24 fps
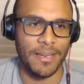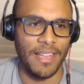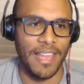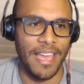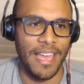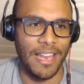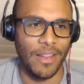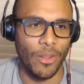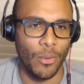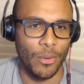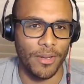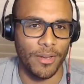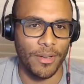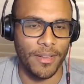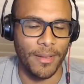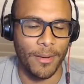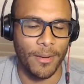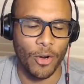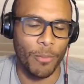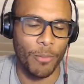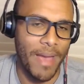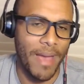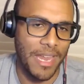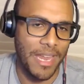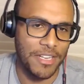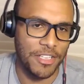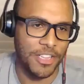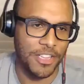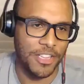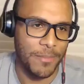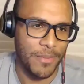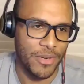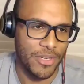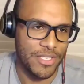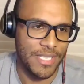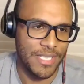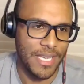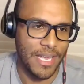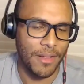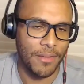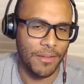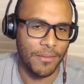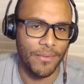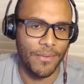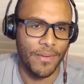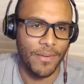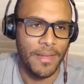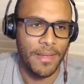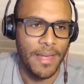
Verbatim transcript: landlording or managing them yourself,